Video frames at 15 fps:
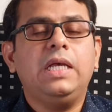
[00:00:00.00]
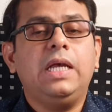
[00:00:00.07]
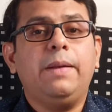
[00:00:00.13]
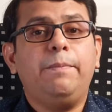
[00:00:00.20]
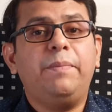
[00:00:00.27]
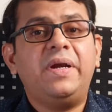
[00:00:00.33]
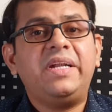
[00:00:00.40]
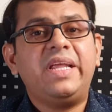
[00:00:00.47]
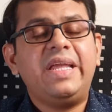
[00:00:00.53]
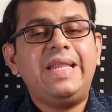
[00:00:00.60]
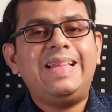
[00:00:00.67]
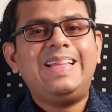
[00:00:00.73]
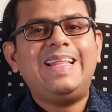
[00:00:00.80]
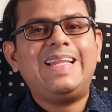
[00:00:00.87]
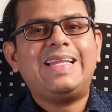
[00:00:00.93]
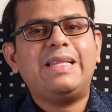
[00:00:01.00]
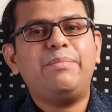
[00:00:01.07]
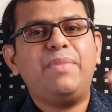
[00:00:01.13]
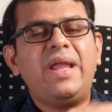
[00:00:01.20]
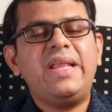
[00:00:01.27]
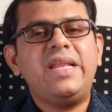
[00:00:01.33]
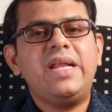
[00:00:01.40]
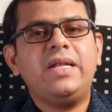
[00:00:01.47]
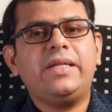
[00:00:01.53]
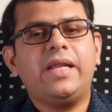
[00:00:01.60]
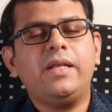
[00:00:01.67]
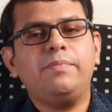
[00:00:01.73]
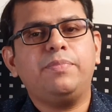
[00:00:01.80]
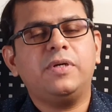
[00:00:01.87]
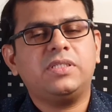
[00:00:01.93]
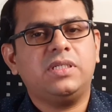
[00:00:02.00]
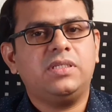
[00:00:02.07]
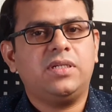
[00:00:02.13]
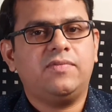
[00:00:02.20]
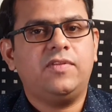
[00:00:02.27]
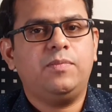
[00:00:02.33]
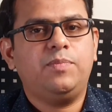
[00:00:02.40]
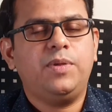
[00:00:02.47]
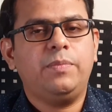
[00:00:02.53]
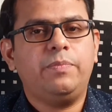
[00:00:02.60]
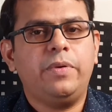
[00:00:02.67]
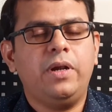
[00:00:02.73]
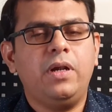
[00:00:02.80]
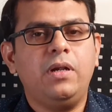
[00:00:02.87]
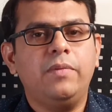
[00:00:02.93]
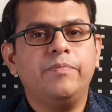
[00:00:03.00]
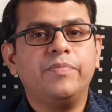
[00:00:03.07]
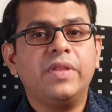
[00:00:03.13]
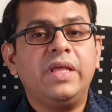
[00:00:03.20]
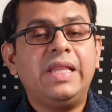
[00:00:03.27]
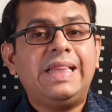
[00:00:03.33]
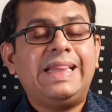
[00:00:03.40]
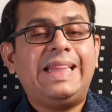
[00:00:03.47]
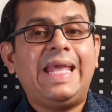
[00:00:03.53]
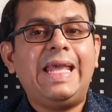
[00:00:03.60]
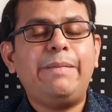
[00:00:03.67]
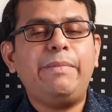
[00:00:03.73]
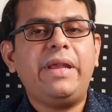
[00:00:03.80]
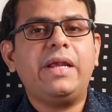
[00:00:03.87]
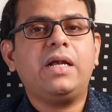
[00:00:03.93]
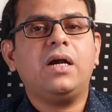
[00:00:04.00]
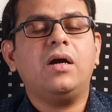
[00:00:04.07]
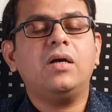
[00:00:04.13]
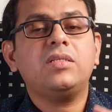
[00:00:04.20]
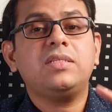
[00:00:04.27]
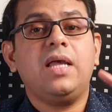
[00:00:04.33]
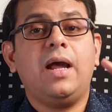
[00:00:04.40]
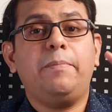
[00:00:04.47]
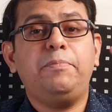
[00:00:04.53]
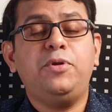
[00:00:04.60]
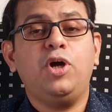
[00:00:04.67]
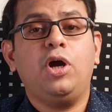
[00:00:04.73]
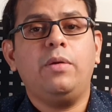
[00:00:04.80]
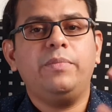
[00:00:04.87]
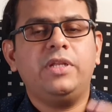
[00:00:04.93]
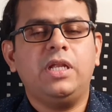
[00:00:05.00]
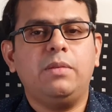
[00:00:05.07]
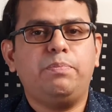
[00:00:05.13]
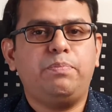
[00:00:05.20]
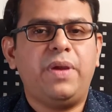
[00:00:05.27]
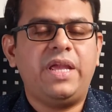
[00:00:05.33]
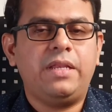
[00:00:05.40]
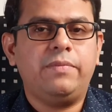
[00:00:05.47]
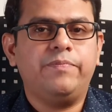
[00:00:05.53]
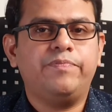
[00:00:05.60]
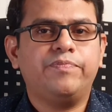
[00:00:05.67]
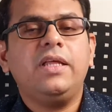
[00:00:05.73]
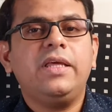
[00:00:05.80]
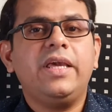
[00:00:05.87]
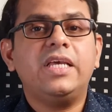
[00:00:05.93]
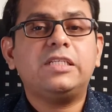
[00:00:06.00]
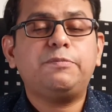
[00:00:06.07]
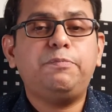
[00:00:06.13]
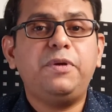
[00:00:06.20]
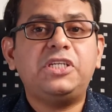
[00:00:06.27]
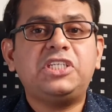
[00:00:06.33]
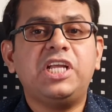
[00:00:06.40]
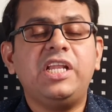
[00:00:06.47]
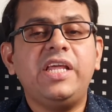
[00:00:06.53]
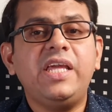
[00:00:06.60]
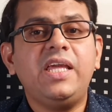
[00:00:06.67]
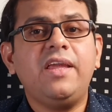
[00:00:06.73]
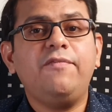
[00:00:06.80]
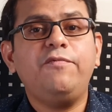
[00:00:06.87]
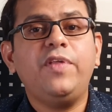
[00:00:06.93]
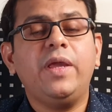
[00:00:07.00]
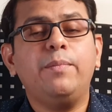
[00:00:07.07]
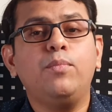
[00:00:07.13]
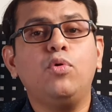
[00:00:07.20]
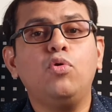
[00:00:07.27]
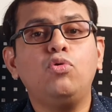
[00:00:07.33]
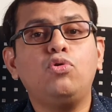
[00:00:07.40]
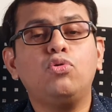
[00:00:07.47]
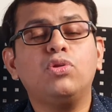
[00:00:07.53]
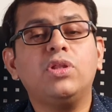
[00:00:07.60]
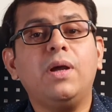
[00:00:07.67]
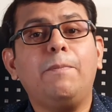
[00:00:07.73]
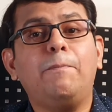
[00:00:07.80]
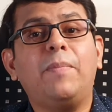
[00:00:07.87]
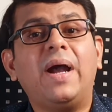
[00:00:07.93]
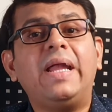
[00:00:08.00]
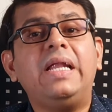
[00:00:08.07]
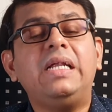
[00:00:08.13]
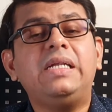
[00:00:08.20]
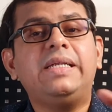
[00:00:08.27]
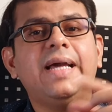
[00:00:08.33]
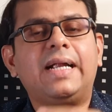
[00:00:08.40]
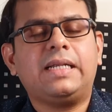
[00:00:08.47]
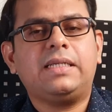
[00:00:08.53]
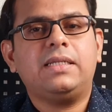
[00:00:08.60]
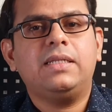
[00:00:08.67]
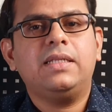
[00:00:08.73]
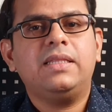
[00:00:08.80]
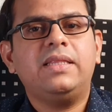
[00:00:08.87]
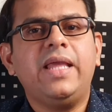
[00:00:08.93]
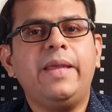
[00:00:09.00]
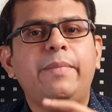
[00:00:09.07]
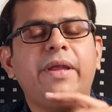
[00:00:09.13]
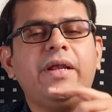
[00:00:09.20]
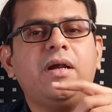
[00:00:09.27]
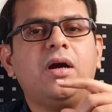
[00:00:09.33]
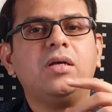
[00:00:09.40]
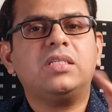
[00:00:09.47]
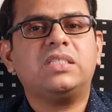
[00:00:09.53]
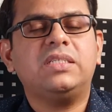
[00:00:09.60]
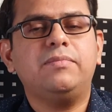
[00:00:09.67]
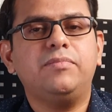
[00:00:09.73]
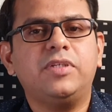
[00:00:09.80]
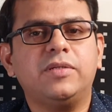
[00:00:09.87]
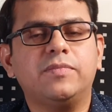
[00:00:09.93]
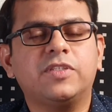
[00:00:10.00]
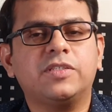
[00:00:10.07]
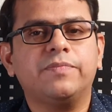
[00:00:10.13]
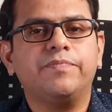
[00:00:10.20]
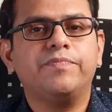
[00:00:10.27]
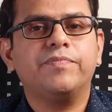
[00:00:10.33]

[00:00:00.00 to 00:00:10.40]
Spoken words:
But in the remaining 10% of the people, they may cause abdominal pain. Especially if they move to the bile duct, they may cause symptoms.